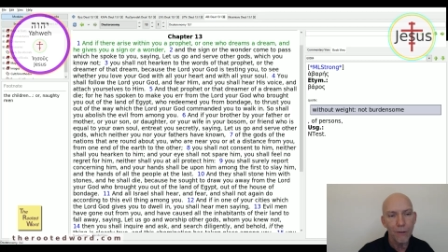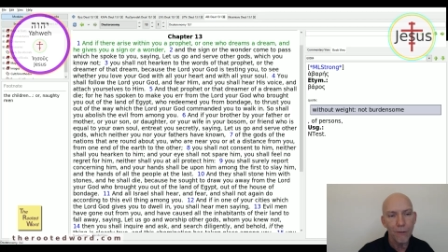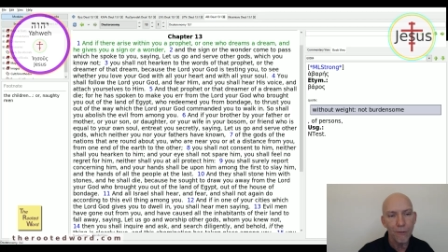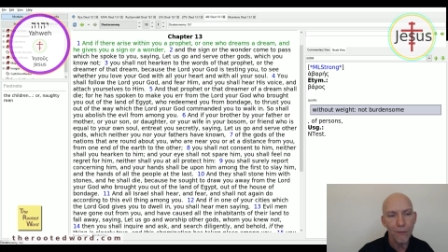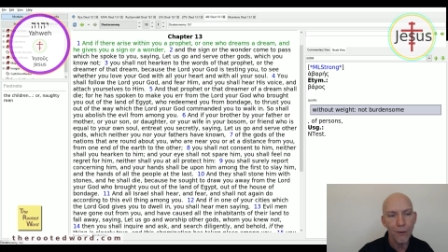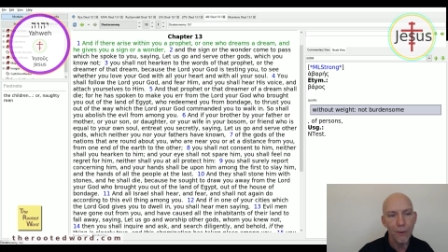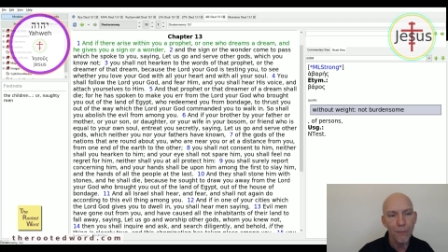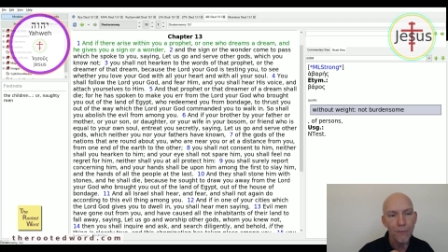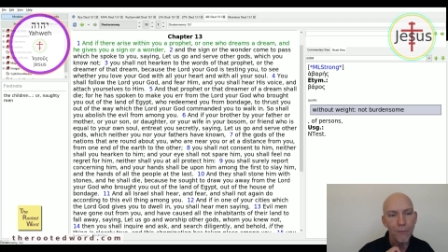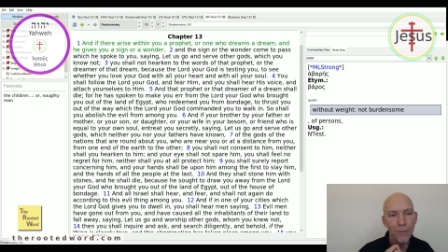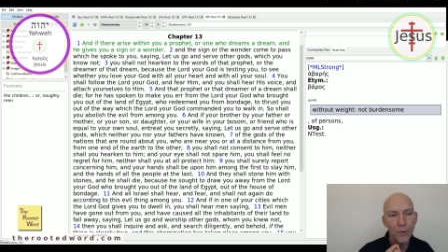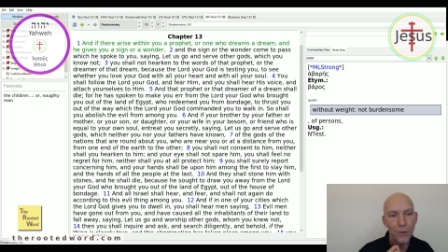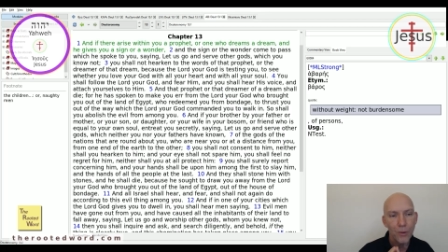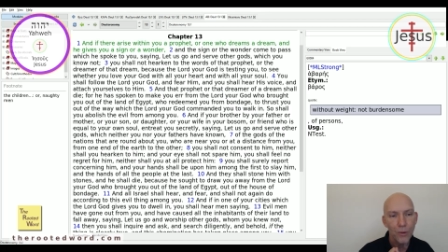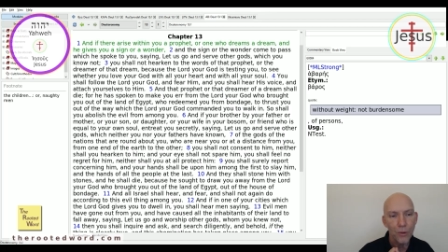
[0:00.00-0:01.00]

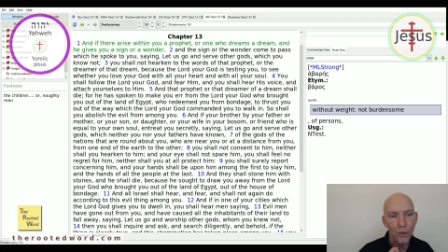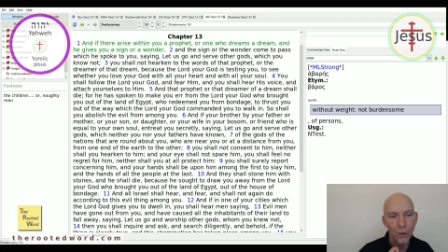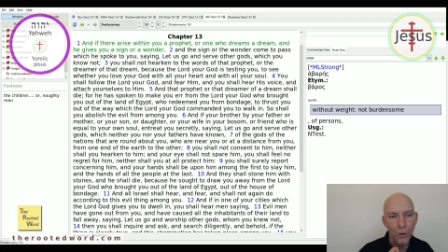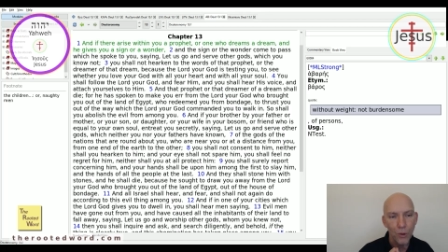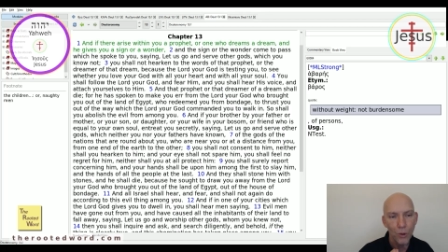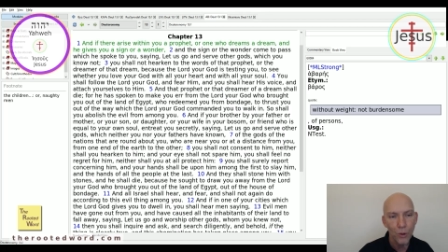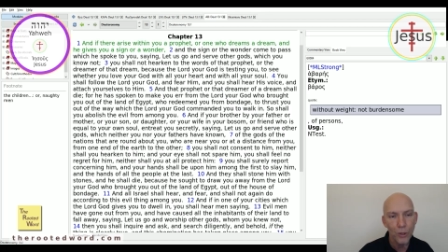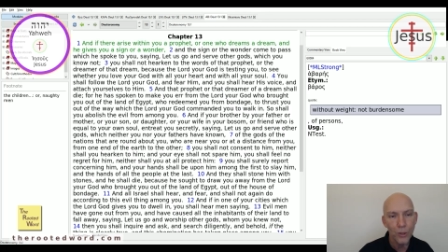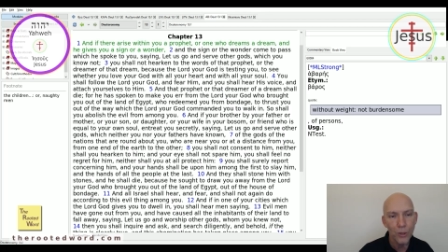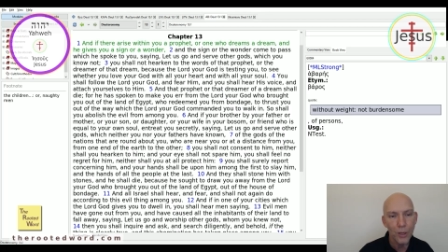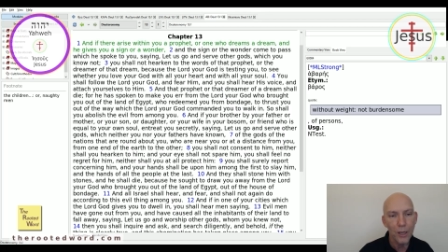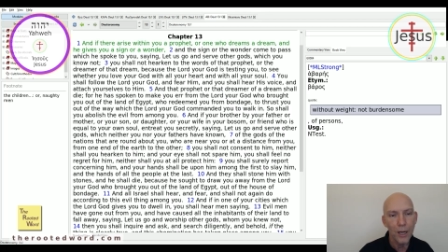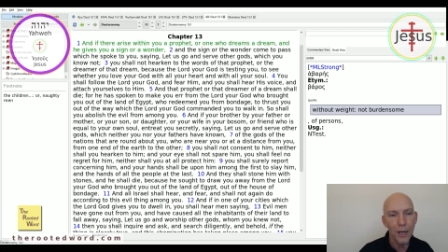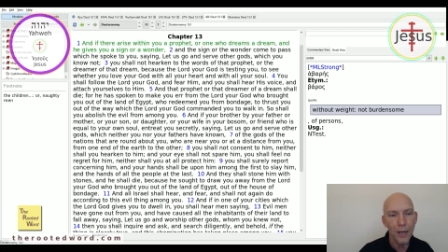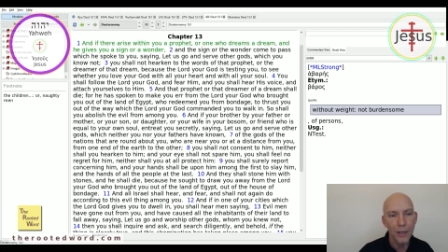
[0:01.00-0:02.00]
from the Lord your
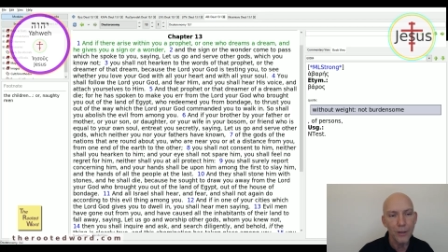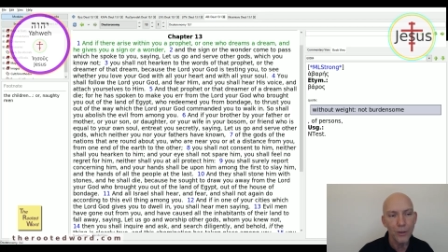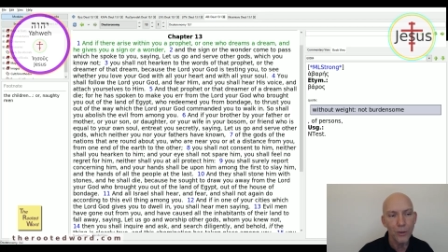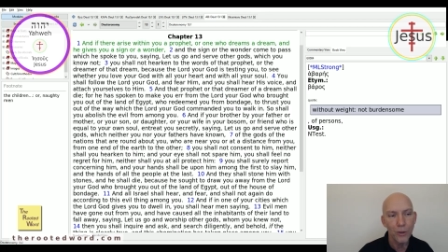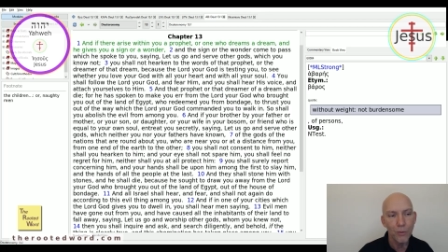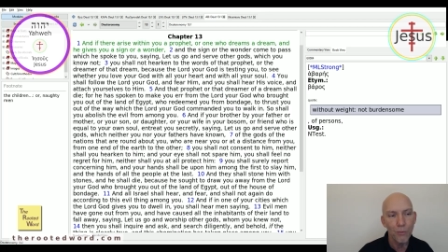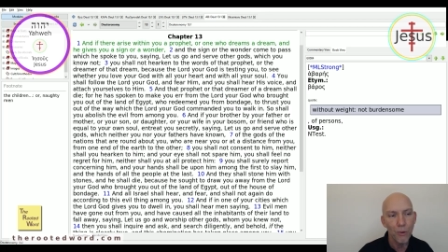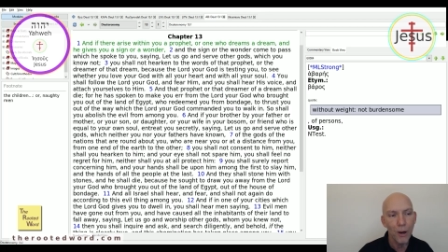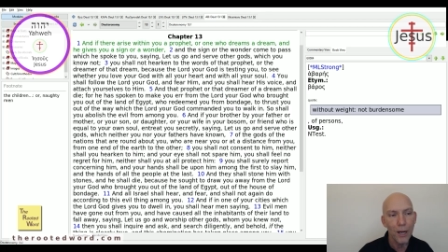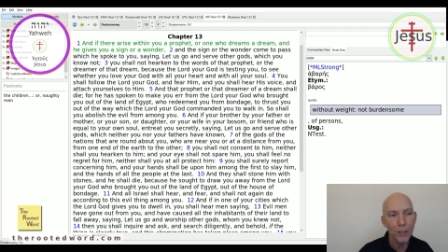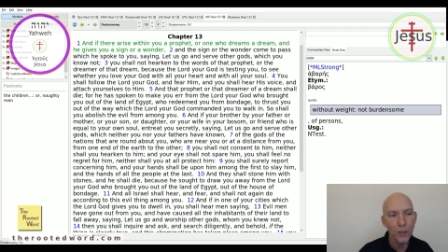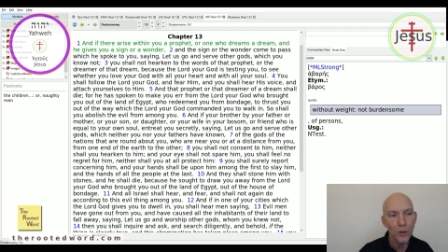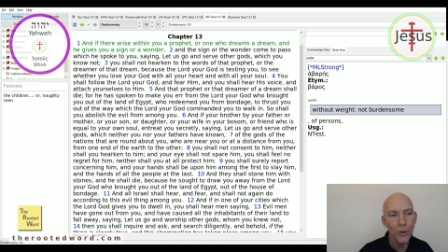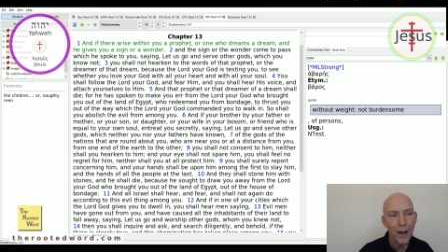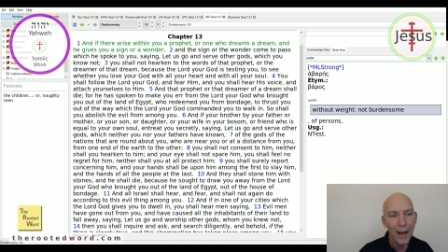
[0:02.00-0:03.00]
God, who
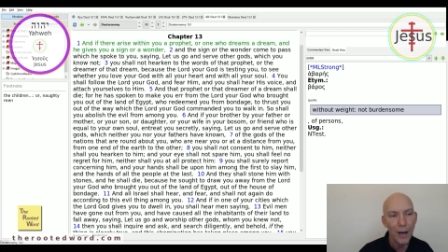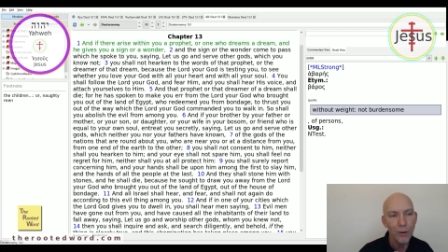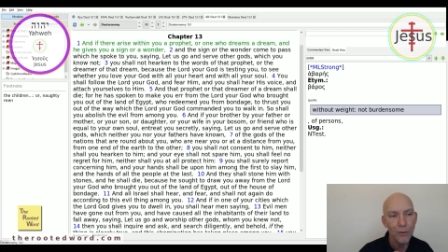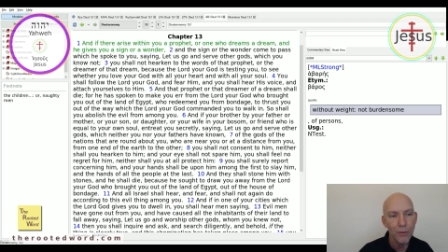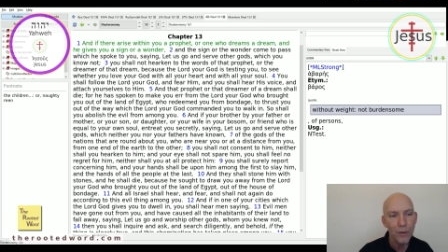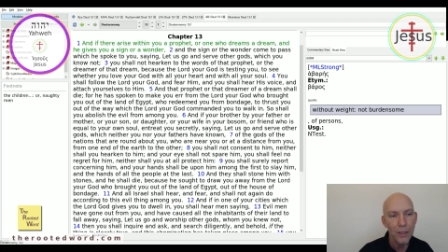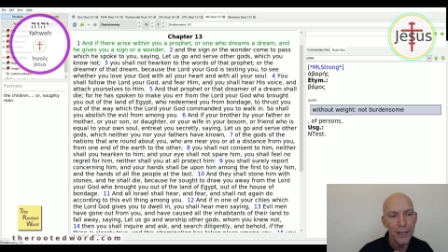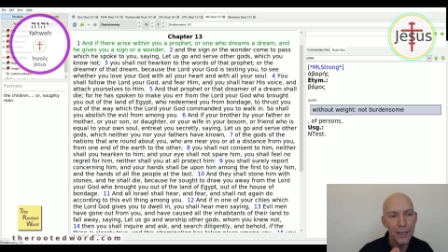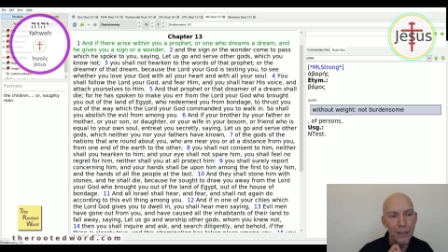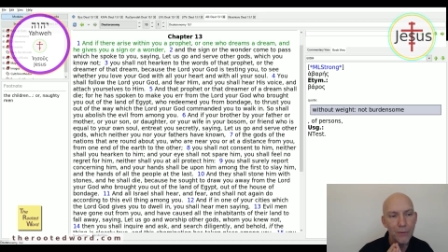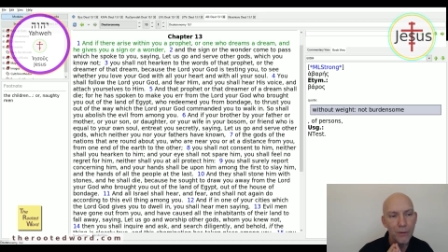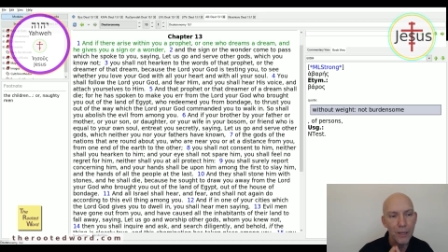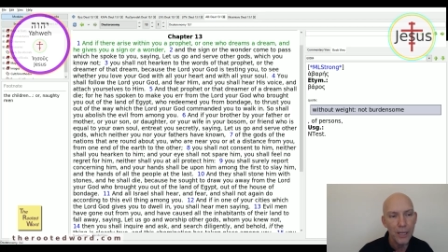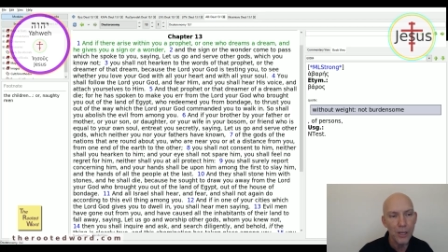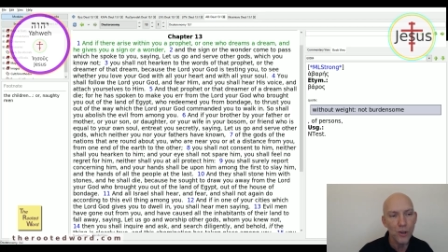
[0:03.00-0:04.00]
brought you out of the land
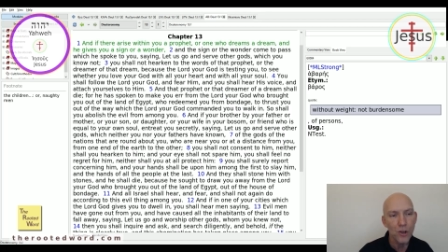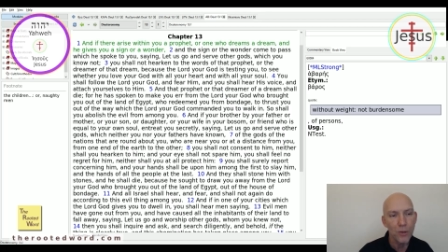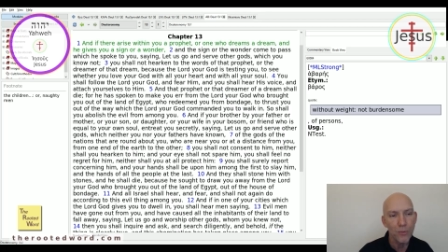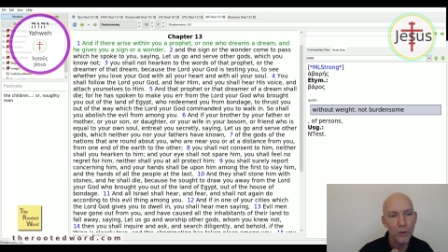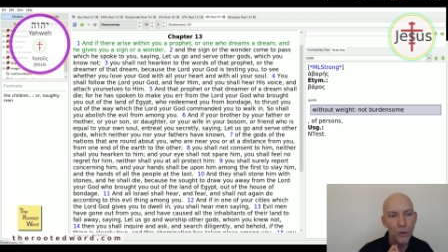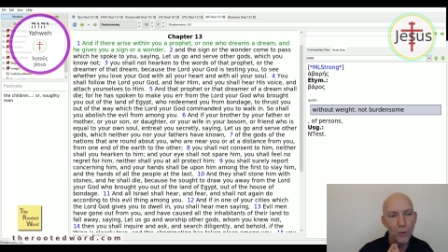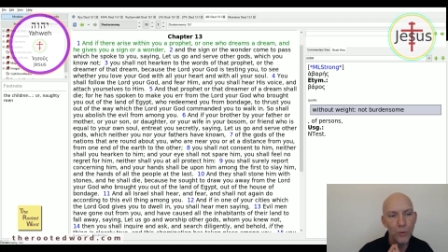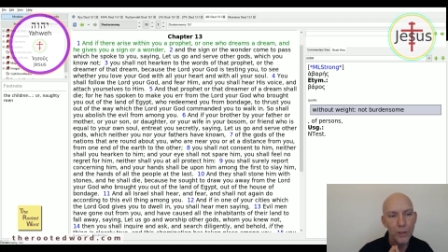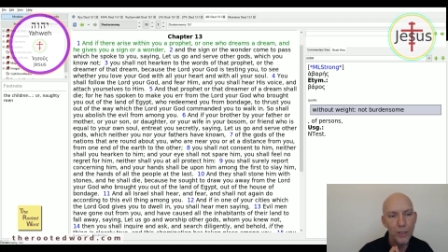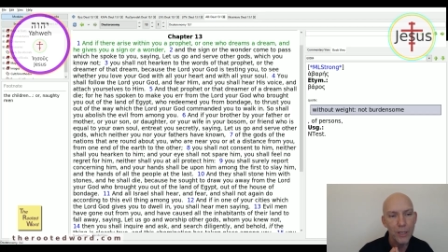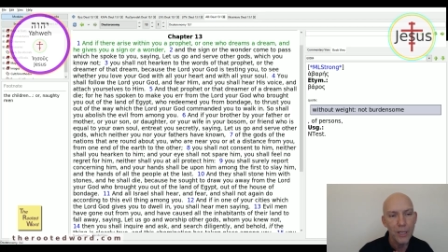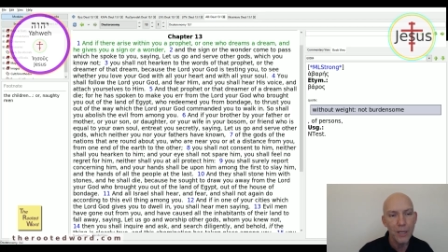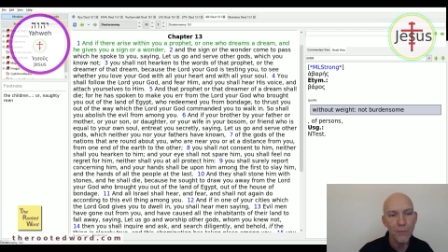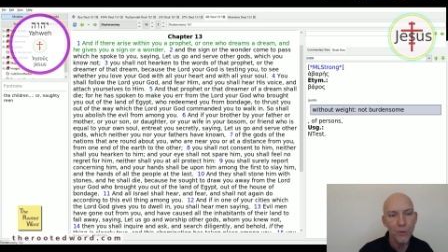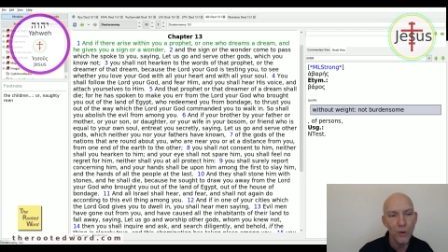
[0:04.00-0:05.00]
of Egypt, who
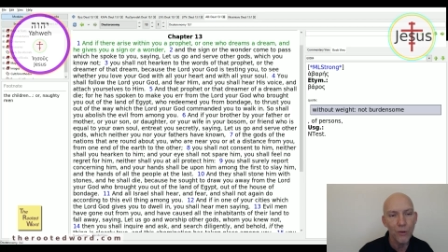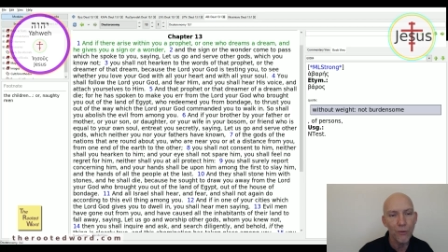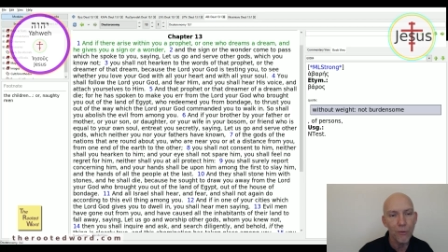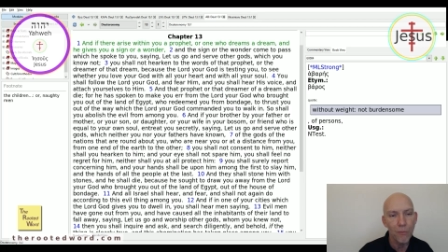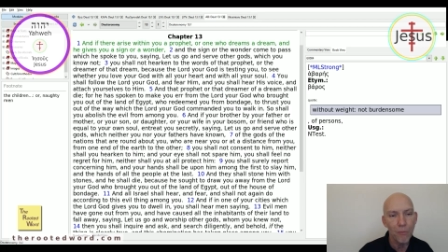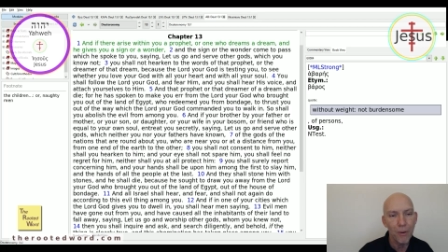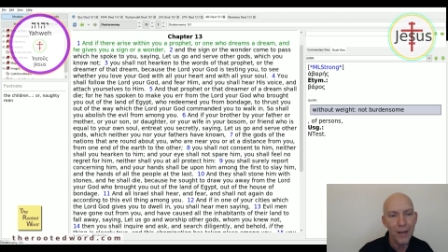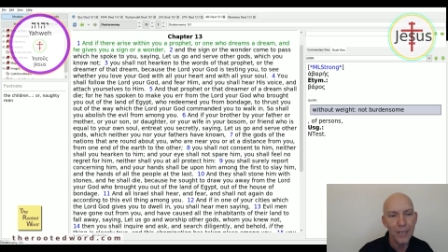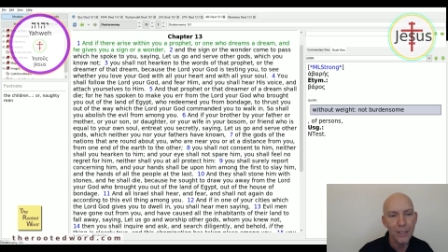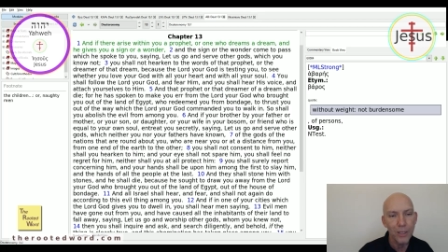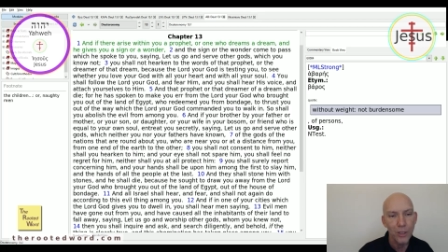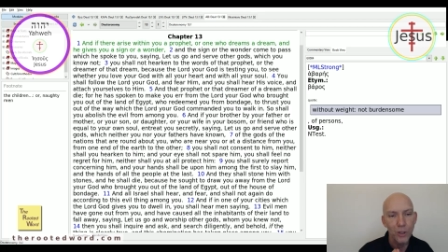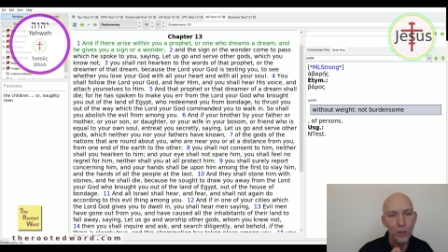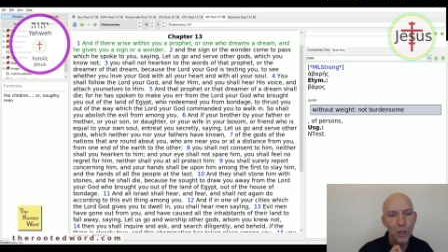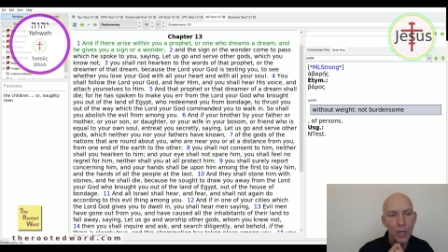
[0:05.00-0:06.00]
redeemed you from bondage,